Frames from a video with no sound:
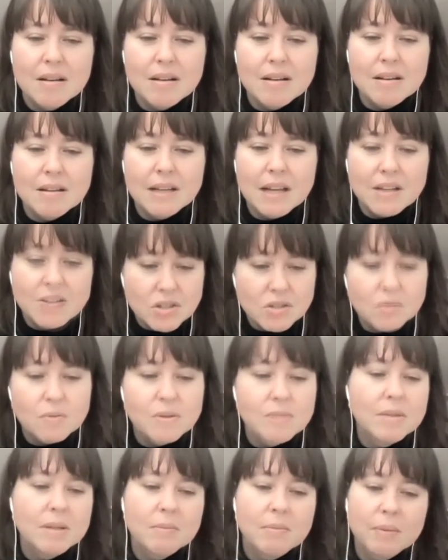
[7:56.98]
not just
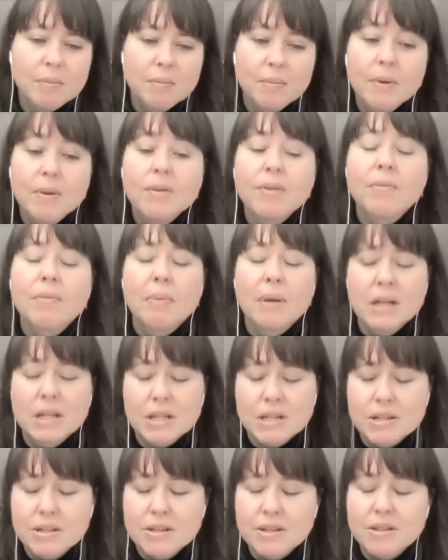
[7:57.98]
women, but both
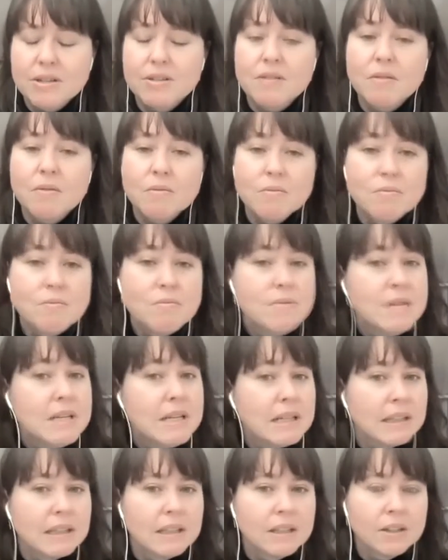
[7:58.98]
partners
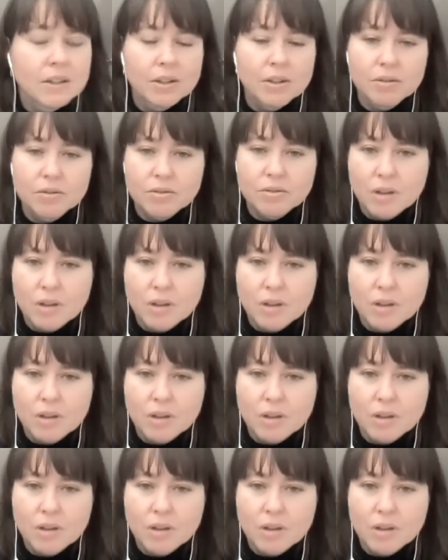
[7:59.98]
really close